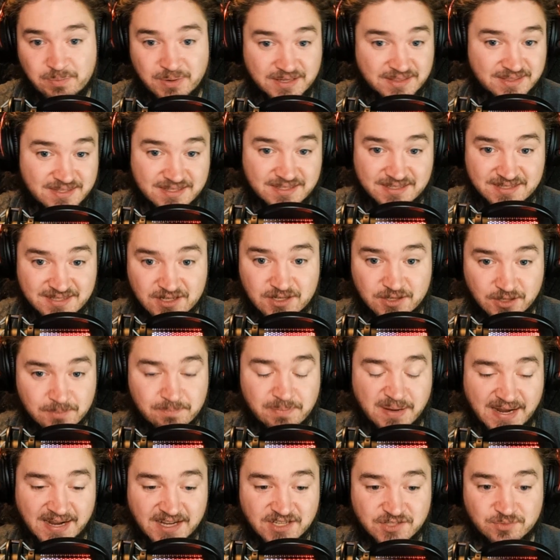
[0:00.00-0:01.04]
but this is a
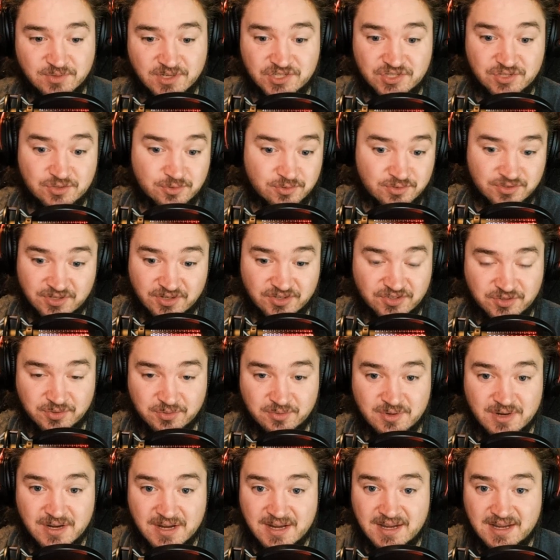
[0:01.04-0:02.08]
good pass rusher who's
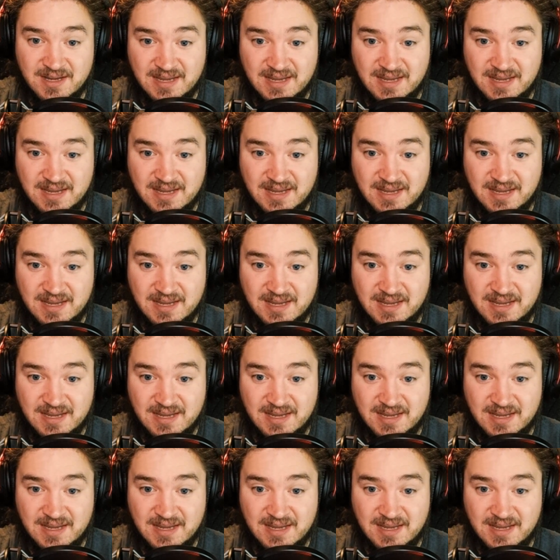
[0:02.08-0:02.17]
also